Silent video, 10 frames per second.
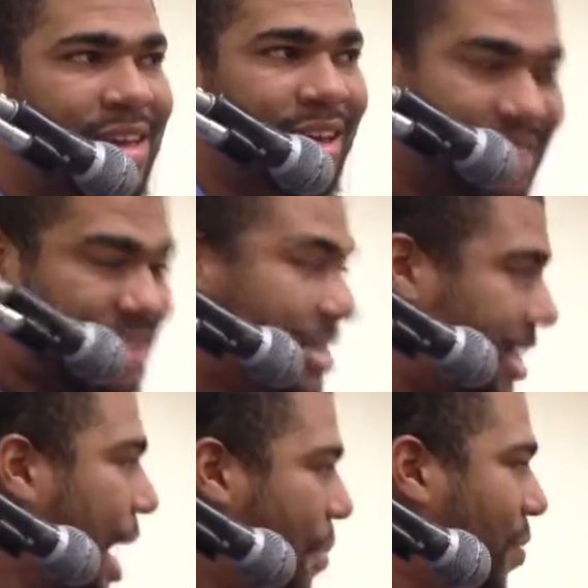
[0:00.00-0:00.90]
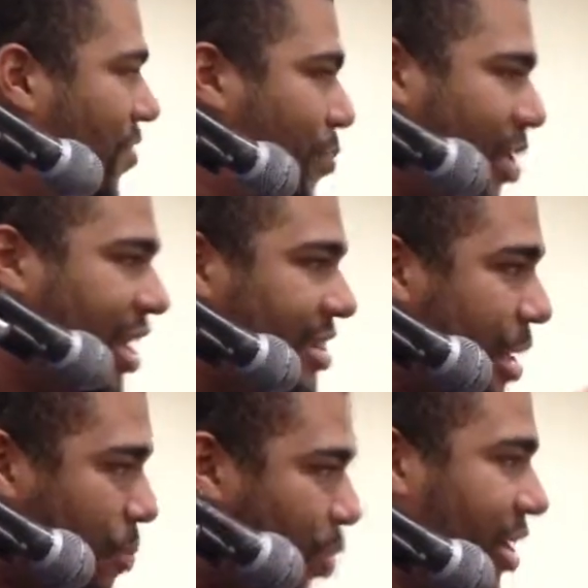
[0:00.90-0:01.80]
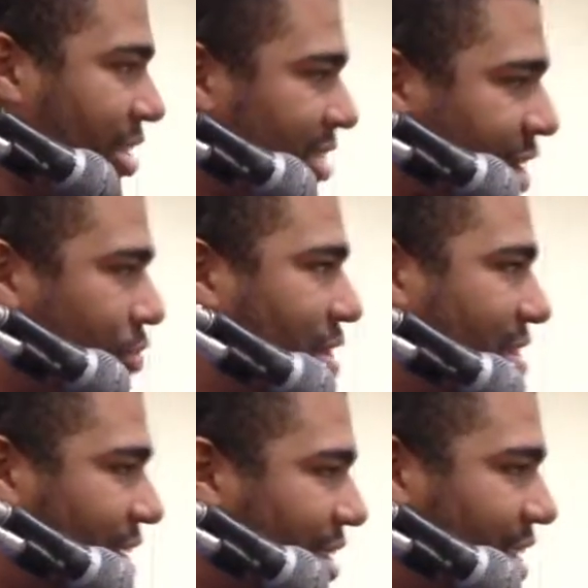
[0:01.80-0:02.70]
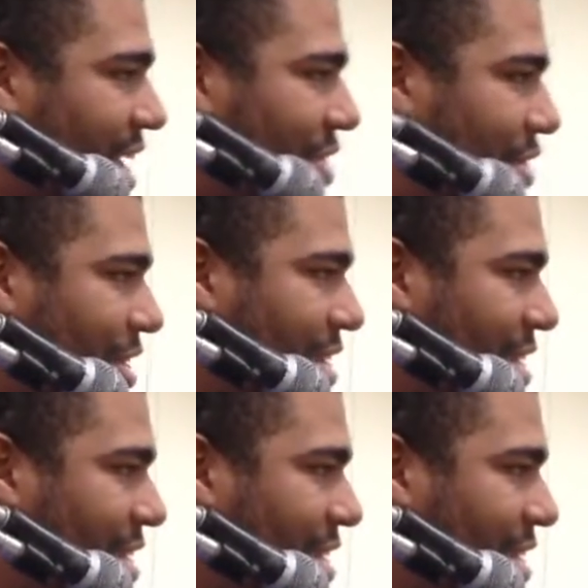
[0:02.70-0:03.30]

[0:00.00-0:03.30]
It's the type of blood that brings everything together.